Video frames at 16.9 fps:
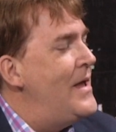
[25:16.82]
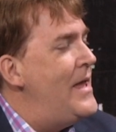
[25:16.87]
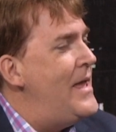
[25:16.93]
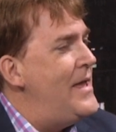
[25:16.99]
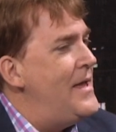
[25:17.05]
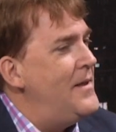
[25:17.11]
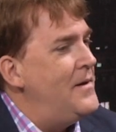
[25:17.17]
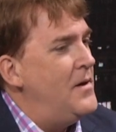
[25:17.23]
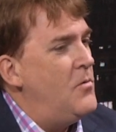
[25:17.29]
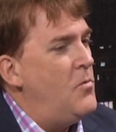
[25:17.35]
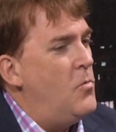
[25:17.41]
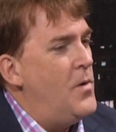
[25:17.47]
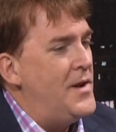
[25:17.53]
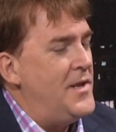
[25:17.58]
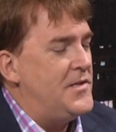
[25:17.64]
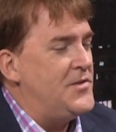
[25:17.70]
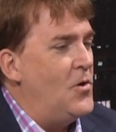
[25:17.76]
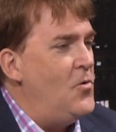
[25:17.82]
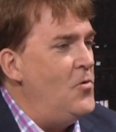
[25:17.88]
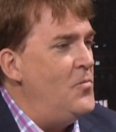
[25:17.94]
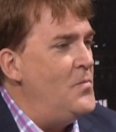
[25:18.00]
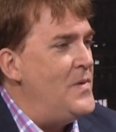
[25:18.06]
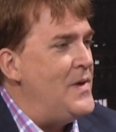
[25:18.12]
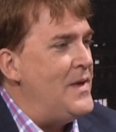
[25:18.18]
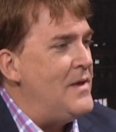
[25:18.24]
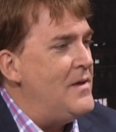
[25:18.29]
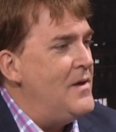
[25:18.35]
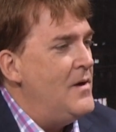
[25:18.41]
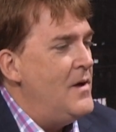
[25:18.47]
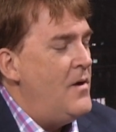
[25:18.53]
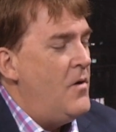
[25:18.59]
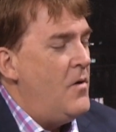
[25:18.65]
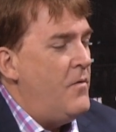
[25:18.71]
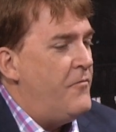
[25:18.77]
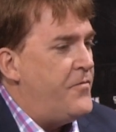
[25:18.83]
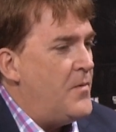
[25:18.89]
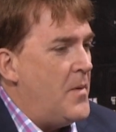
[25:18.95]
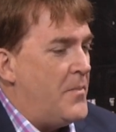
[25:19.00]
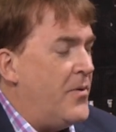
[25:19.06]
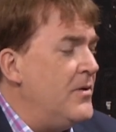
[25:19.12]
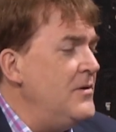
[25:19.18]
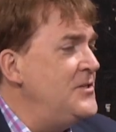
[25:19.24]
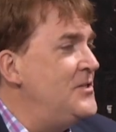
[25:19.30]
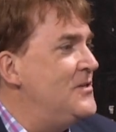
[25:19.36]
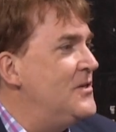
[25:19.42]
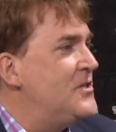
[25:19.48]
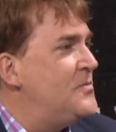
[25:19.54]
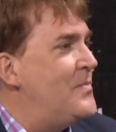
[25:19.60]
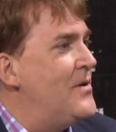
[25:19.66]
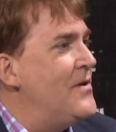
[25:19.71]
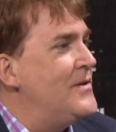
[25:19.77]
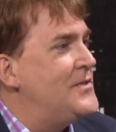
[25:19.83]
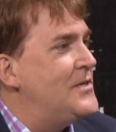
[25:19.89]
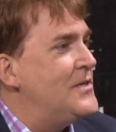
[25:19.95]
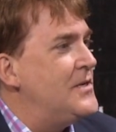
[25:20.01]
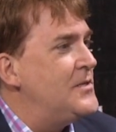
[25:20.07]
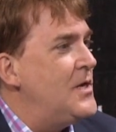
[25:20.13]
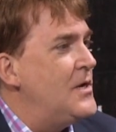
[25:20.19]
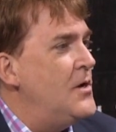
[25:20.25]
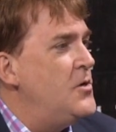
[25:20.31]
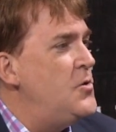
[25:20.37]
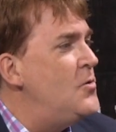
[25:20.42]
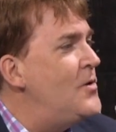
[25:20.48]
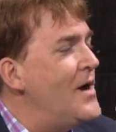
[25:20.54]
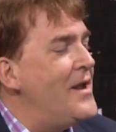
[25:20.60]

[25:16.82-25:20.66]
And what it told me from a personal experience is you got